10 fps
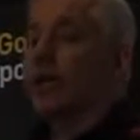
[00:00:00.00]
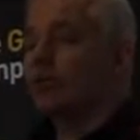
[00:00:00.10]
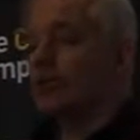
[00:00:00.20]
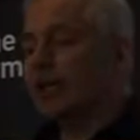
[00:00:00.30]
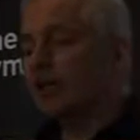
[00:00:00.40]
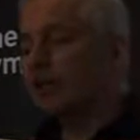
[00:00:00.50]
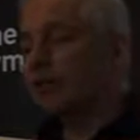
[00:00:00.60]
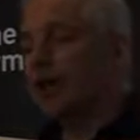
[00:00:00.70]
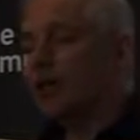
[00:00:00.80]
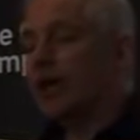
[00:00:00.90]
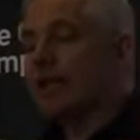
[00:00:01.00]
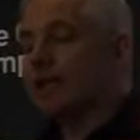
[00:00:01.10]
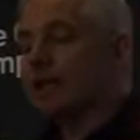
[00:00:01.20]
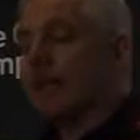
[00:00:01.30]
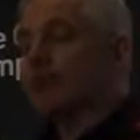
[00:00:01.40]
hundred years, have found
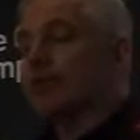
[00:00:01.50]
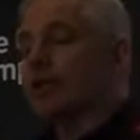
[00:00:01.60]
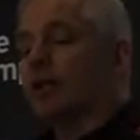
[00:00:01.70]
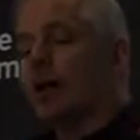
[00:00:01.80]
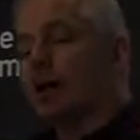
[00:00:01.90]
ways of capturing